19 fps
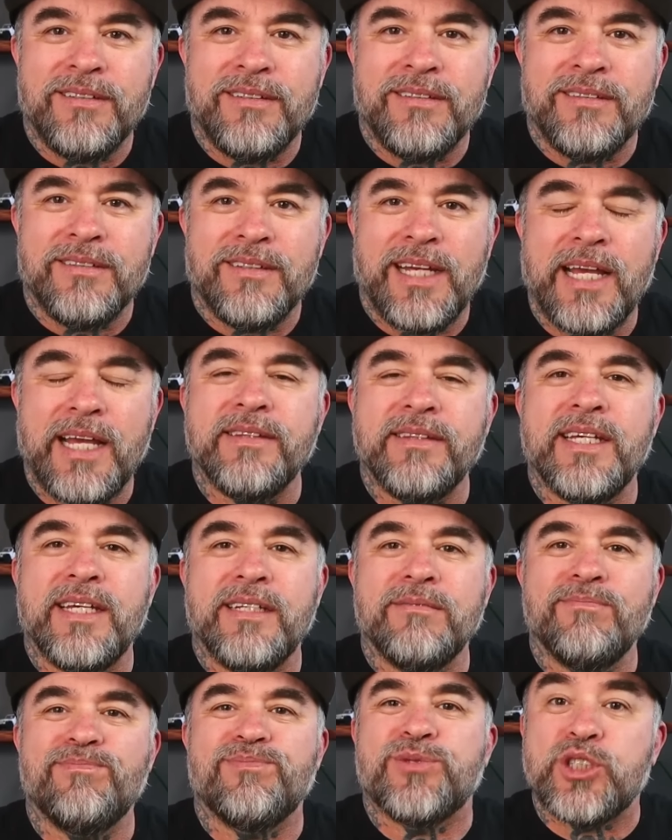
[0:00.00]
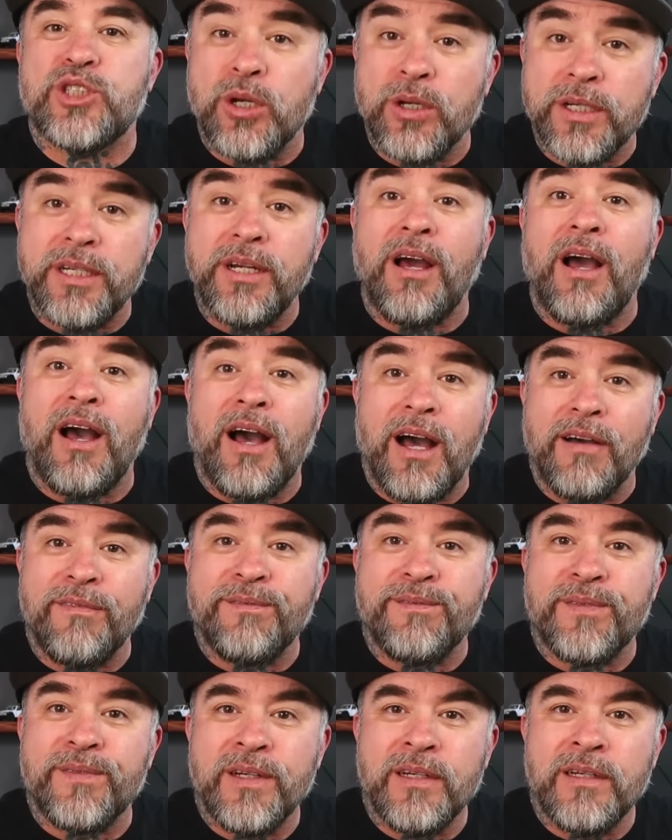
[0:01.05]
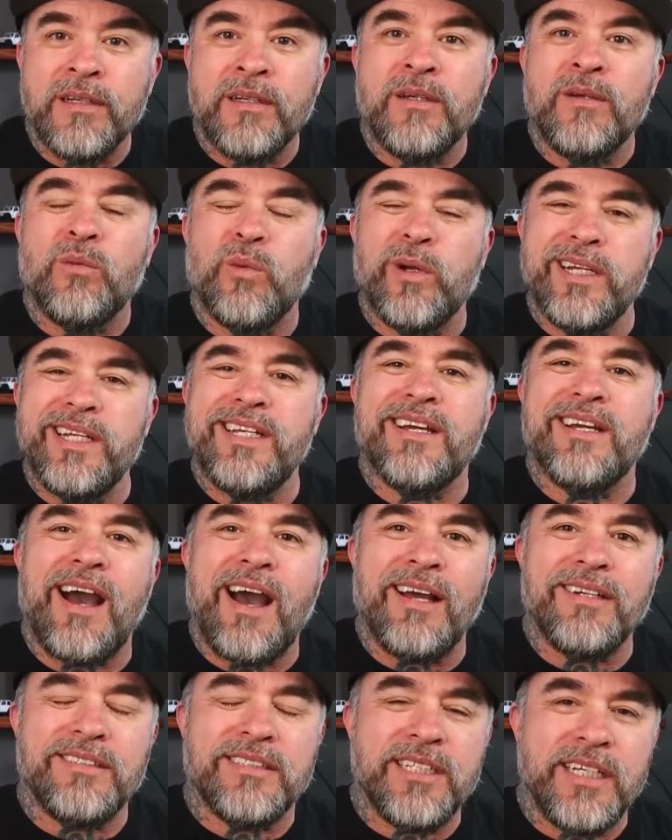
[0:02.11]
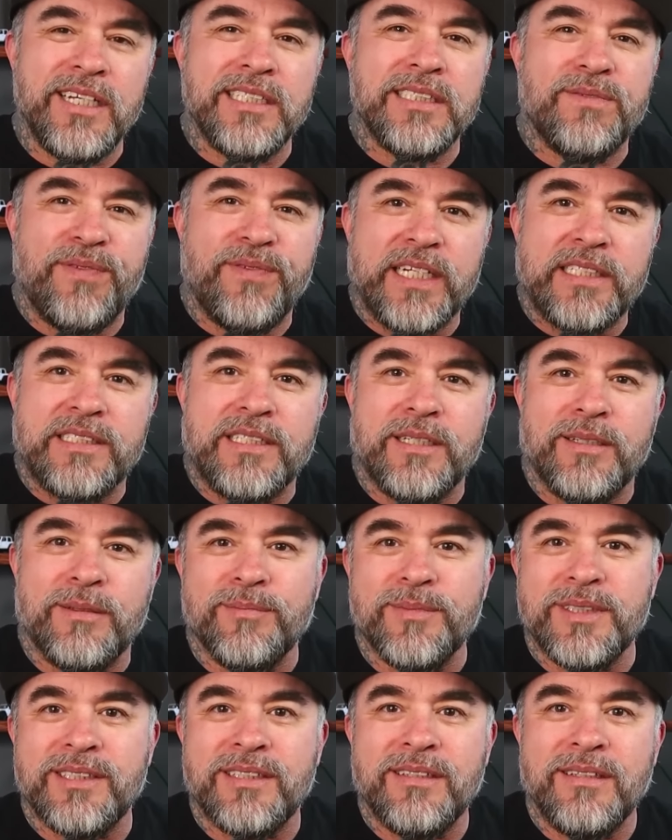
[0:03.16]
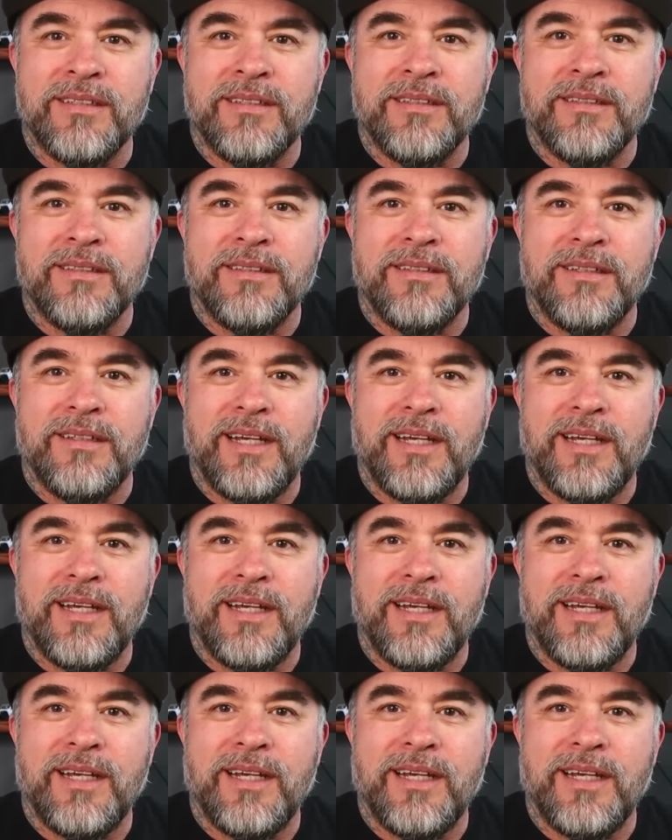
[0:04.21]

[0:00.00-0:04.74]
and then took it off when he got to his victims and